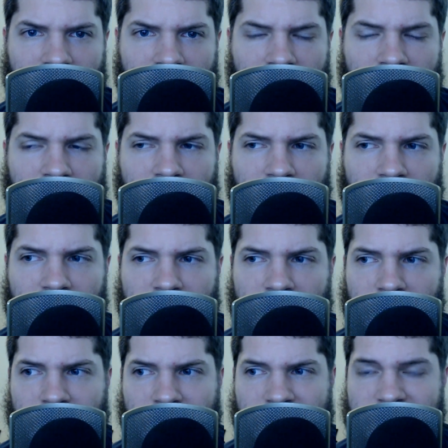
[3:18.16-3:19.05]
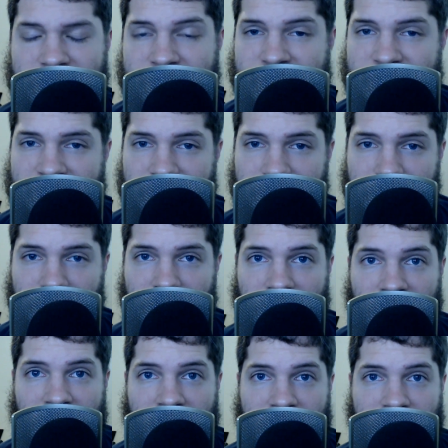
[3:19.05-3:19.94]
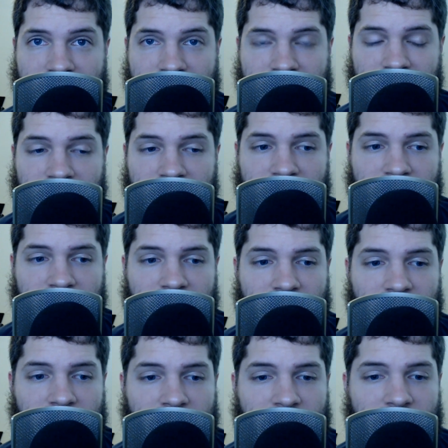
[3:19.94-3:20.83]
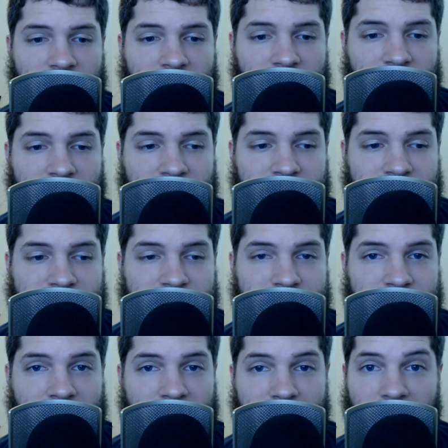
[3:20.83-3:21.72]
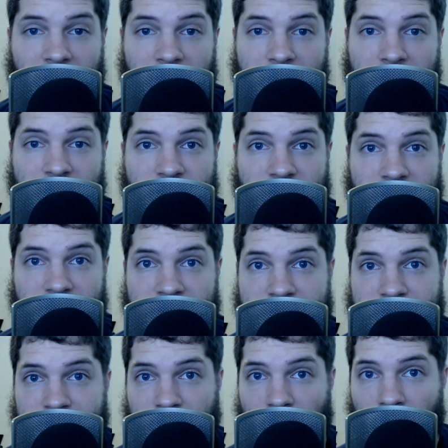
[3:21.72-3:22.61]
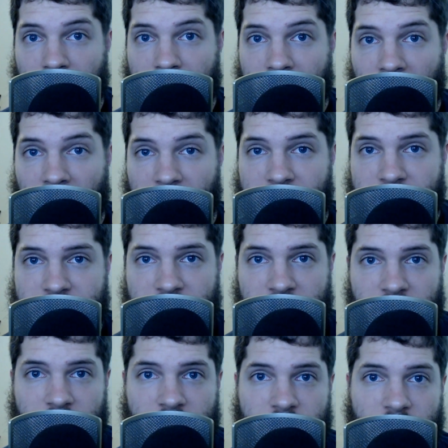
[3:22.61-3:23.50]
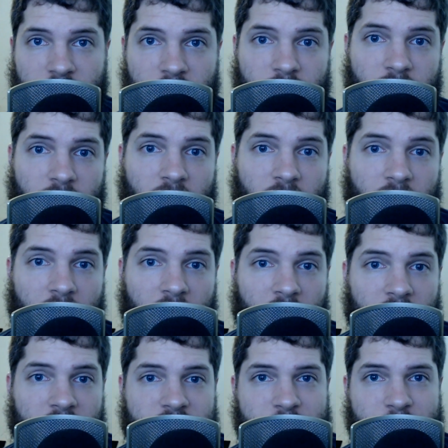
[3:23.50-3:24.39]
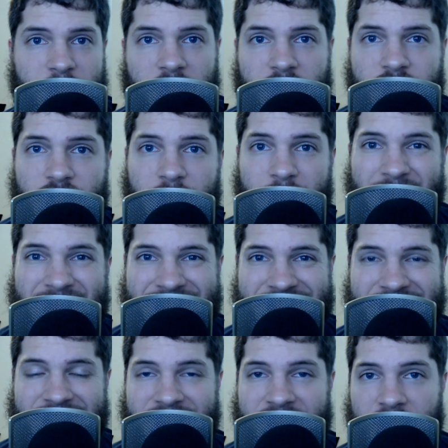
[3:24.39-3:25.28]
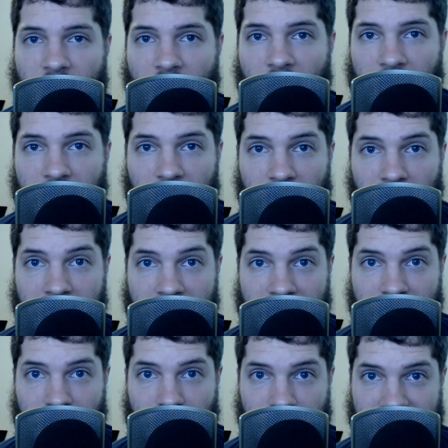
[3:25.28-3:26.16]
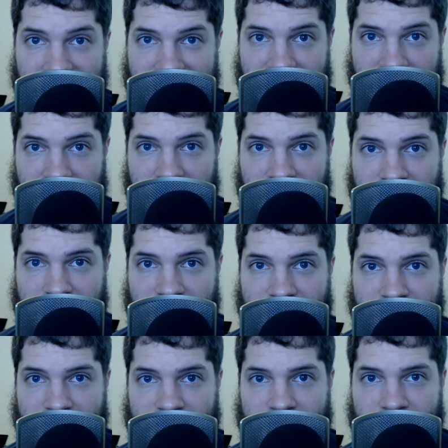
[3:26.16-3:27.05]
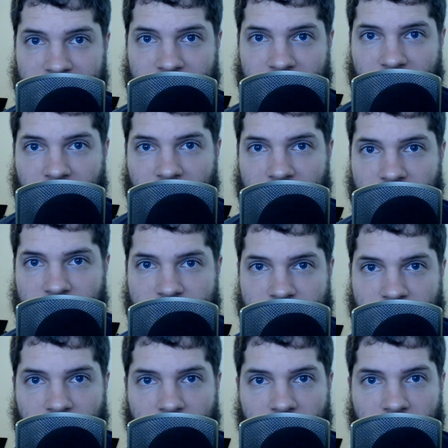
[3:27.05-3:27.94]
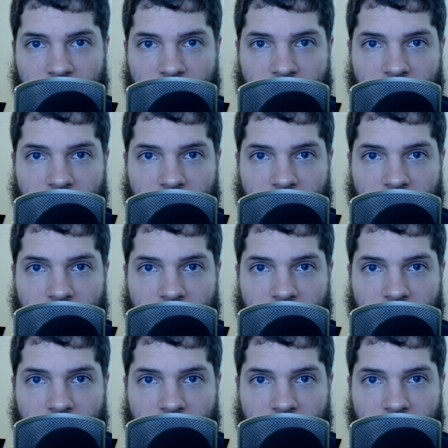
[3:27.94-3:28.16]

It's simple, actually. Remember how I mentioned there's 4 parts to YouTube? It's because you're missing the other 3. So,